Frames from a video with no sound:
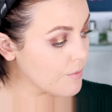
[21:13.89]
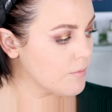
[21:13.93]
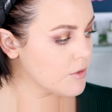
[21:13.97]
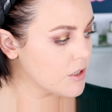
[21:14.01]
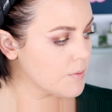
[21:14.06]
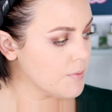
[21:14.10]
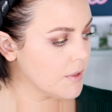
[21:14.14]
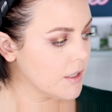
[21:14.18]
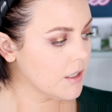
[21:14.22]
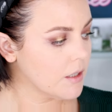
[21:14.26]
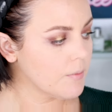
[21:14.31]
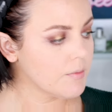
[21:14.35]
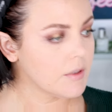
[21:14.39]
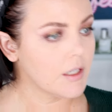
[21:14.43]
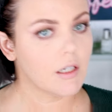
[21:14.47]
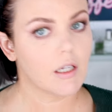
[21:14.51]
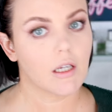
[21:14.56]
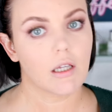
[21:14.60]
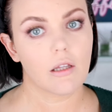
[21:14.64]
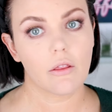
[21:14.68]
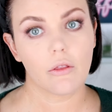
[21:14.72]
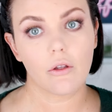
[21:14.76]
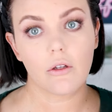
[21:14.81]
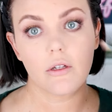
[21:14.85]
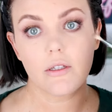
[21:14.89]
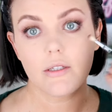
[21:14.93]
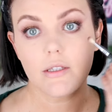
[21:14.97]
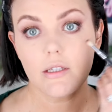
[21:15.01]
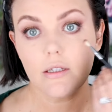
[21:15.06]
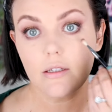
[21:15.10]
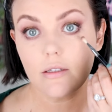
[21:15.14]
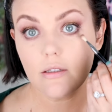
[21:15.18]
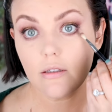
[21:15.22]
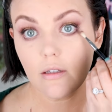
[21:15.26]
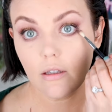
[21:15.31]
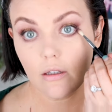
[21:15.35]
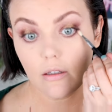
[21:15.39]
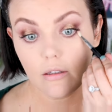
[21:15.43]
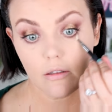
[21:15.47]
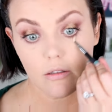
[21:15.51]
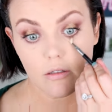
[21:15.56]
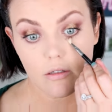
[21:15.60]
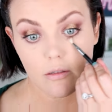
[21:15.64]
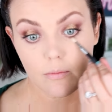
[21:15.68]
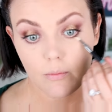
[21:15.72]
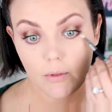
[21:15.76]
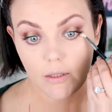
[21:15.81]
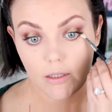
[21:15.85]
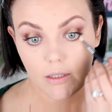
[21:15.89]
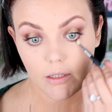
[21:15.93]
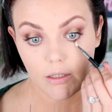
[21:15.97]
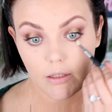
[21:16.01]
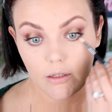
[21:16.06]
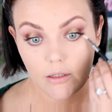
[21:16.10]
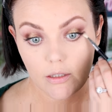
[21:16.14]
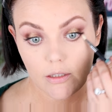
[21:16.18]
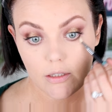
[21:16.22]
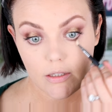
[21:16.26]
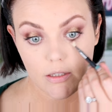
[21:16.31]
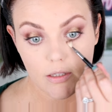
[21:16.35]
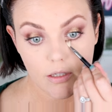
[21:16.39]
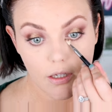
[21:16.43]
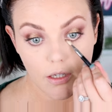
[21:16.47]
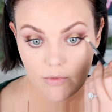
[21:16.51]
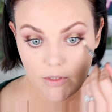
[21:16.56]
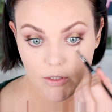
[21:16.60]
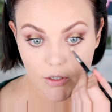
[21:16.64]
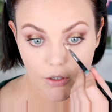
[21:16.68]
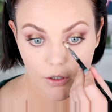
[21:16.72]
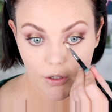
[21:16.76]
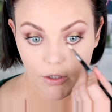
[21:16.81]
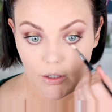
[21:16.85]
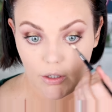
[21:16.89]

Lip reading: I'm just picking up that E36 again and just blending this. So